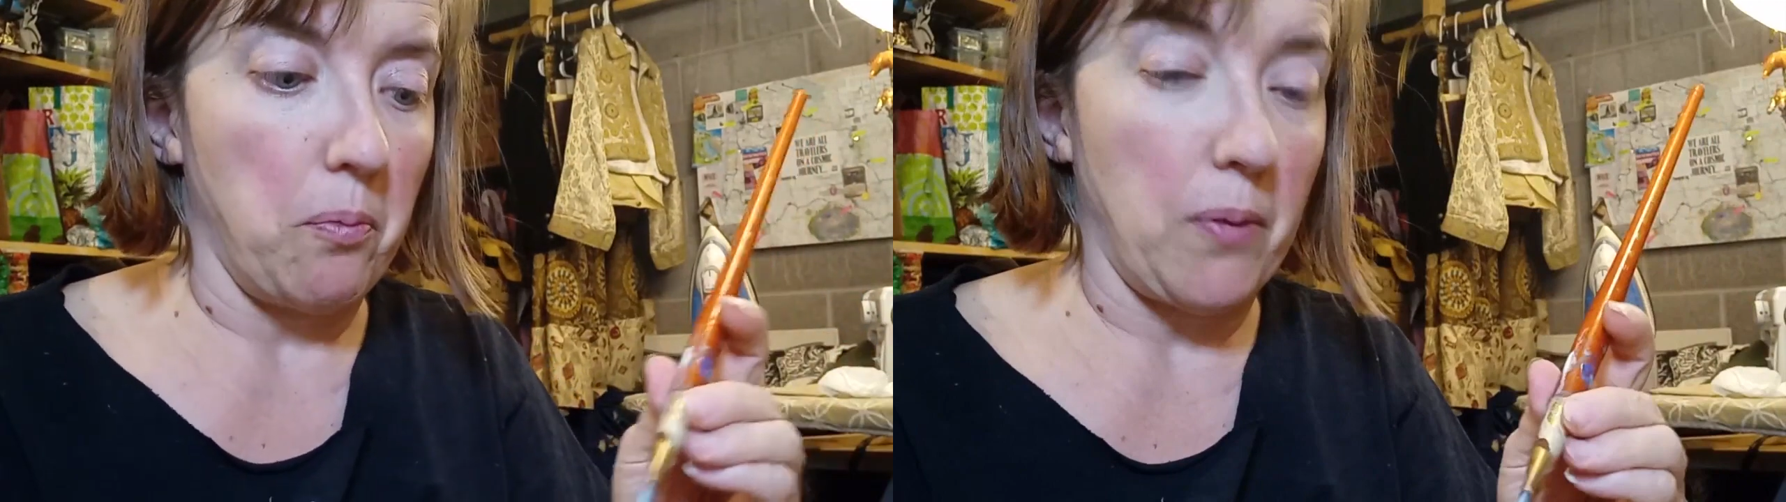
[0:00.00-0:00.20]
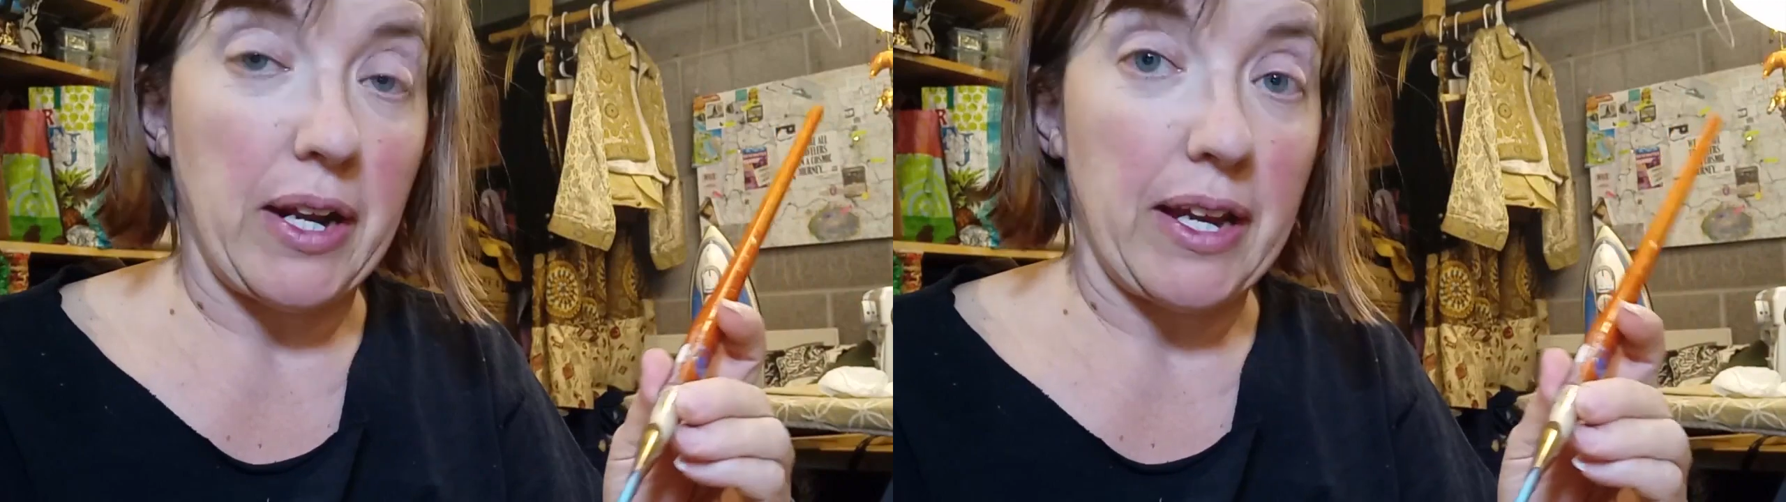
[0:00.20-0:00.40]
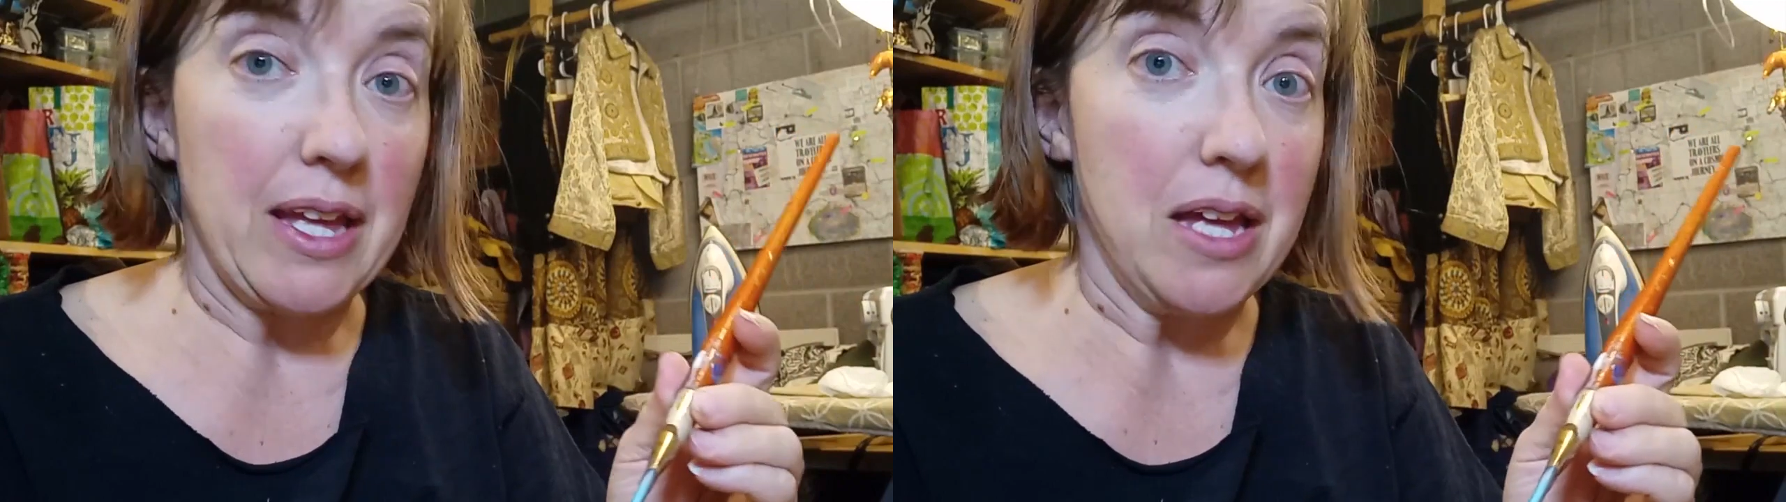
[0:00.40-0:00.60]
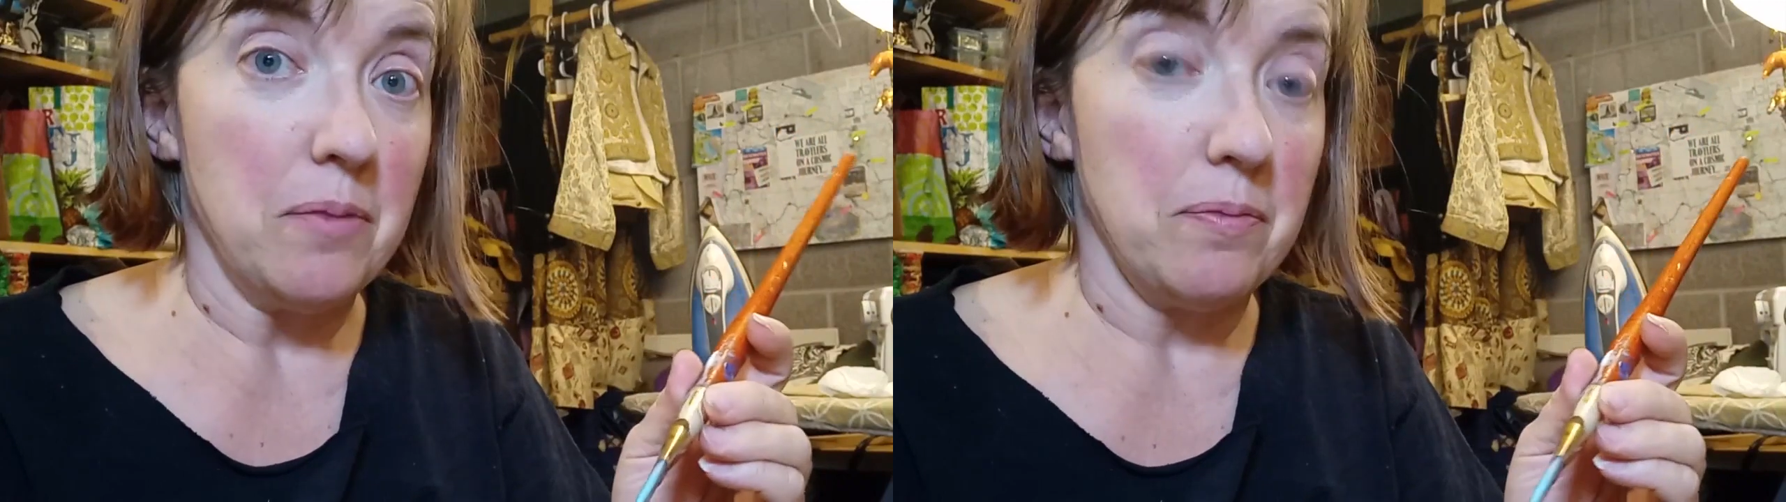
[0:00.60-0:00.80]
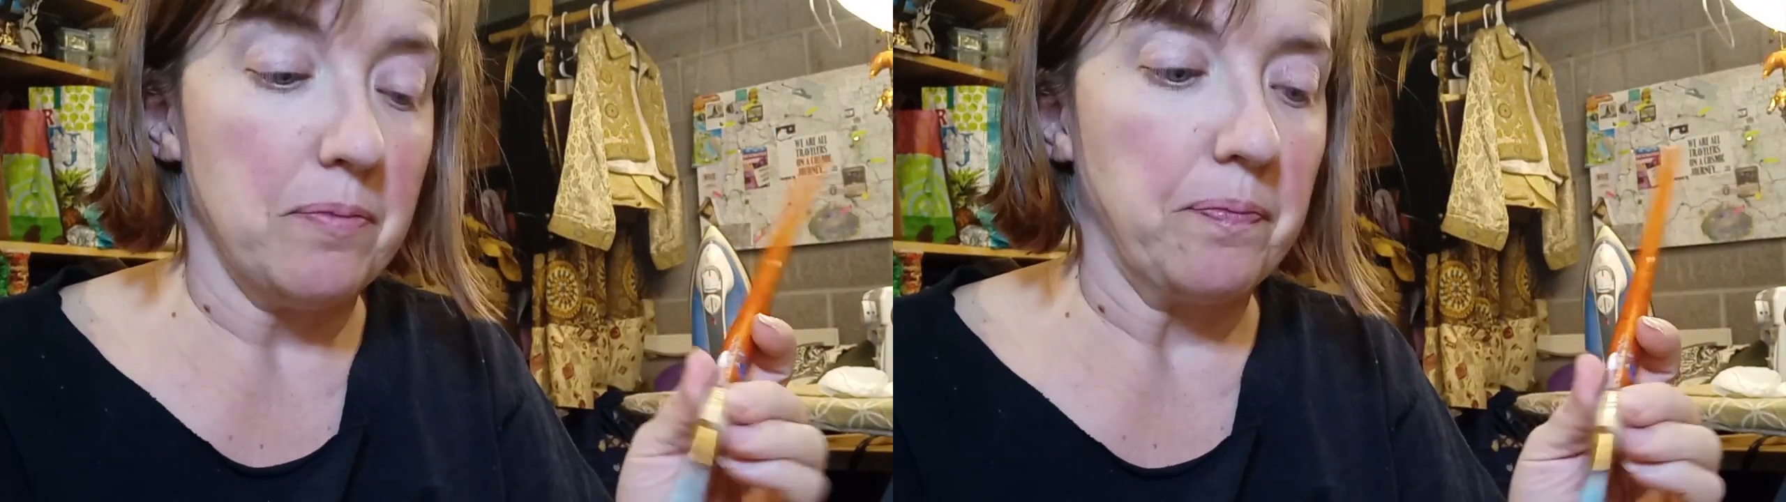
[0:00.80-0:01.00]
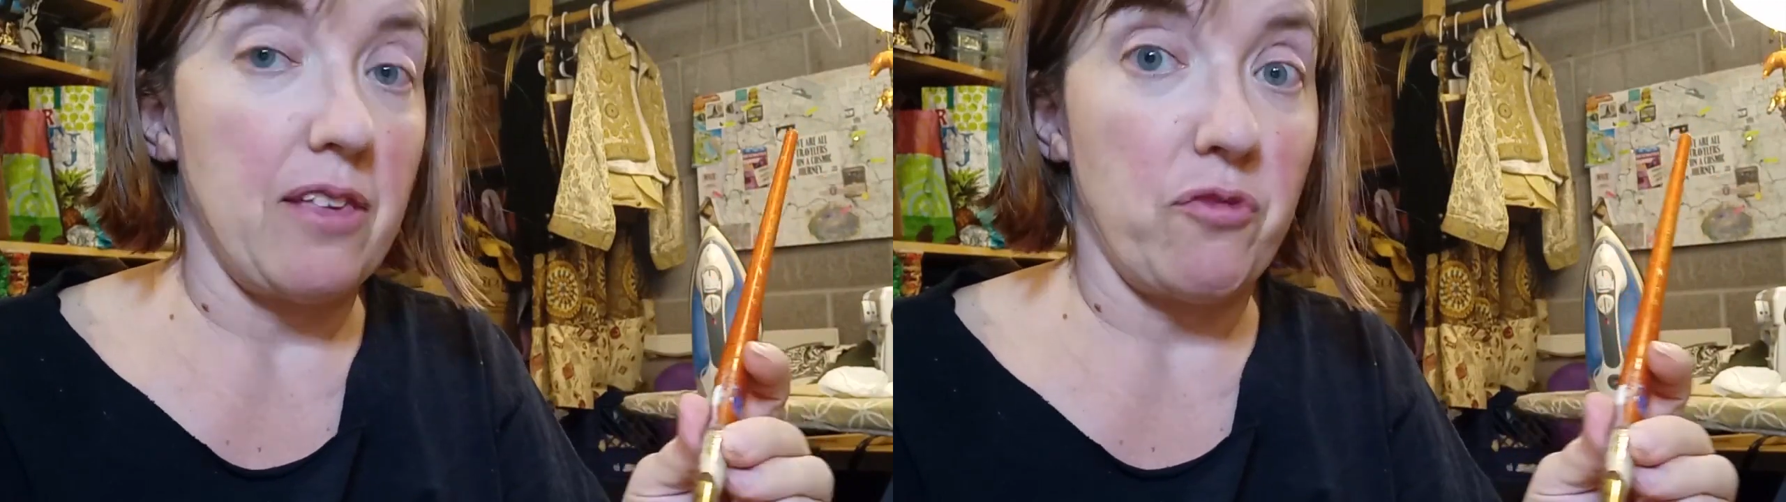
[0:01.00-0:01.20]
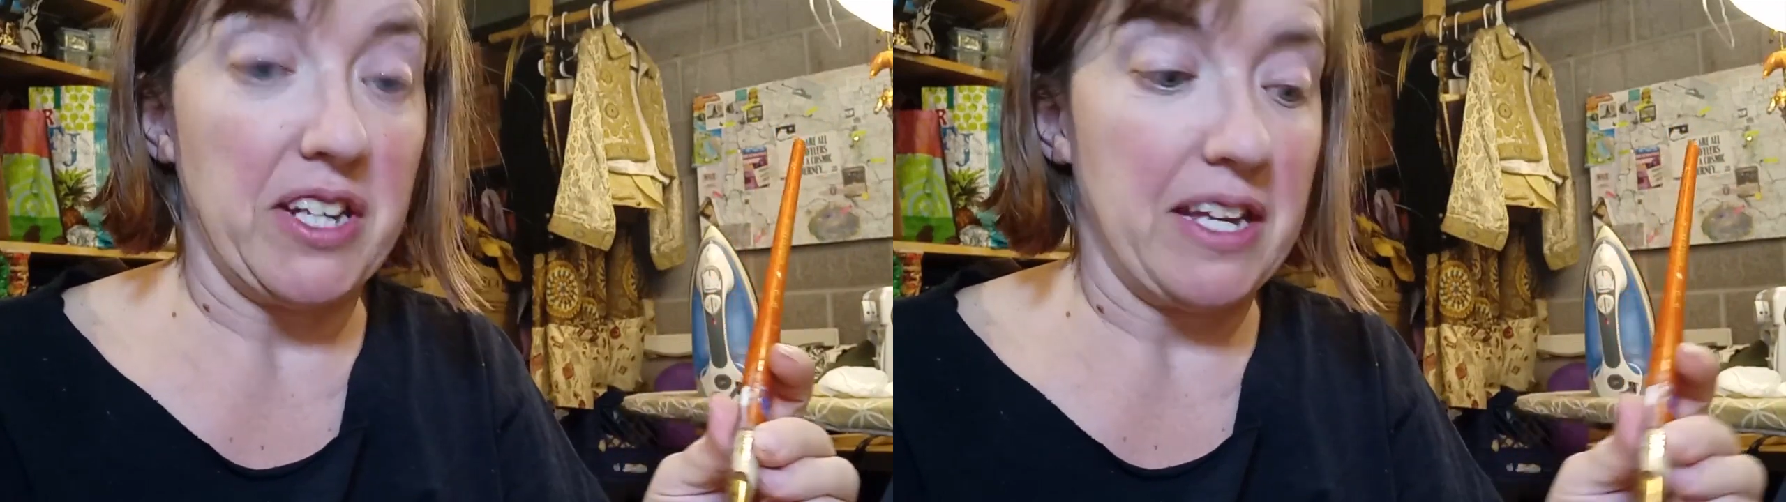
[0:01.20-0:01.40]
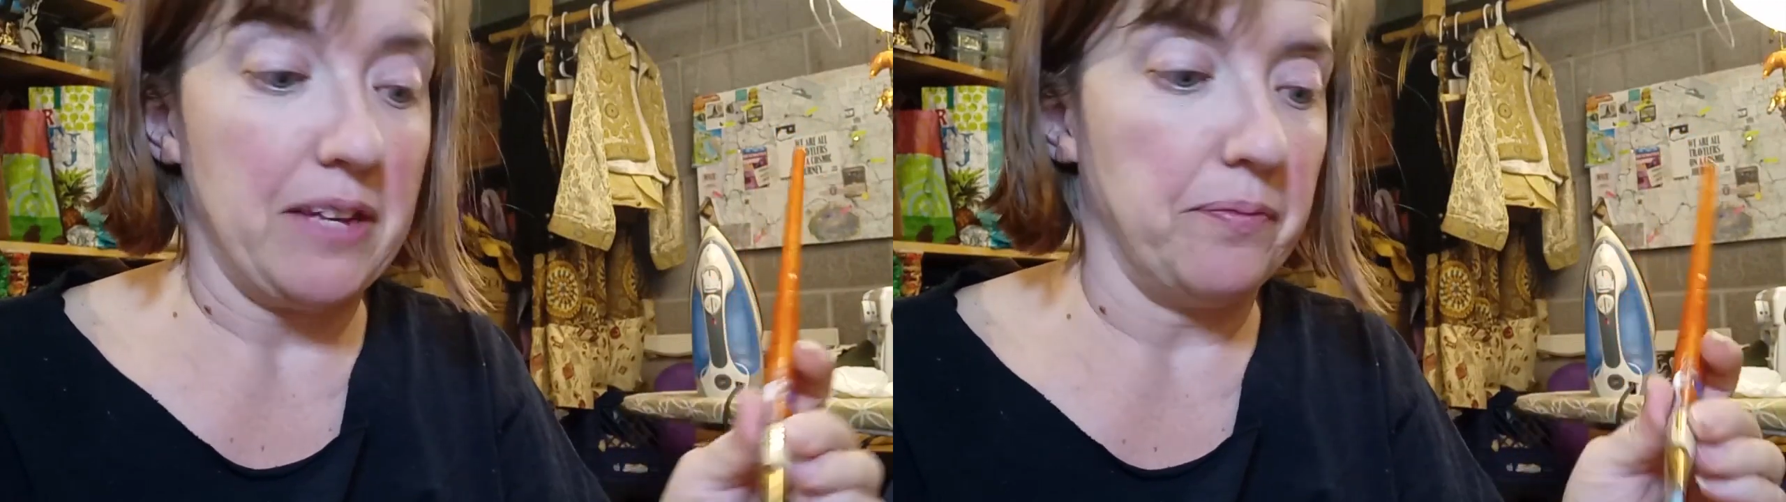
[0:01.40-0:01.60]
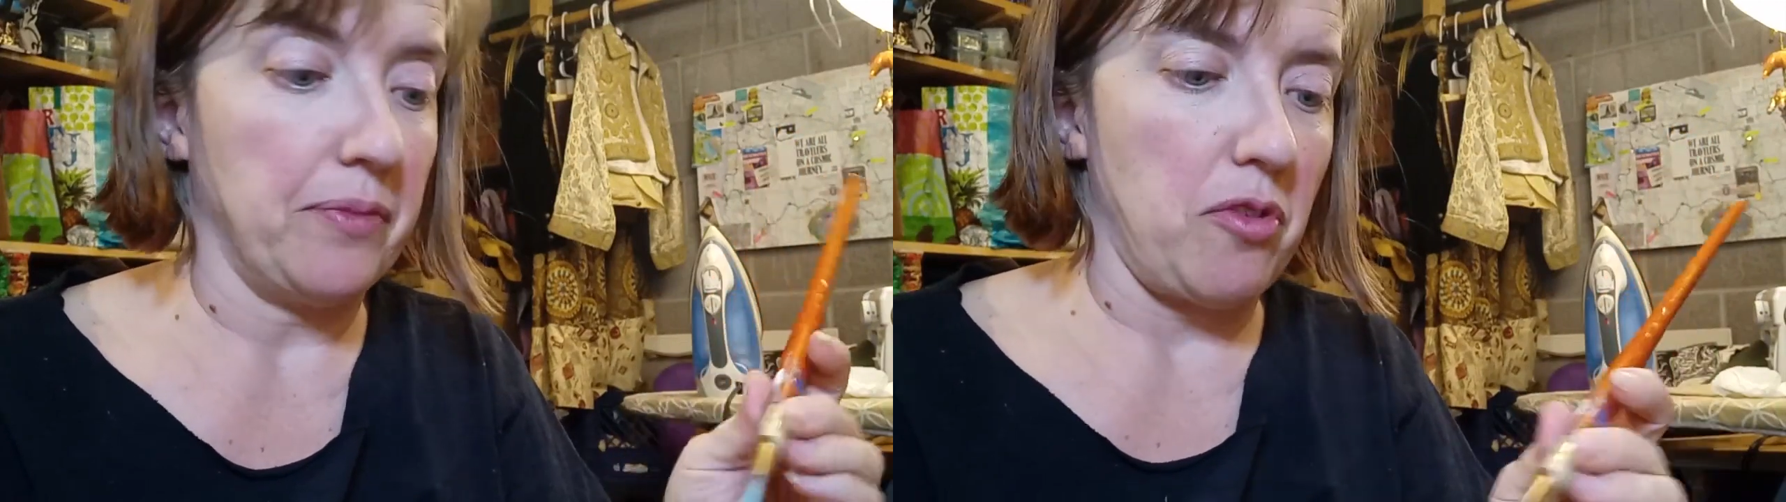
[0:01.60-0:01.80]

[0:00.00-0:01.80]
But what I am is funny.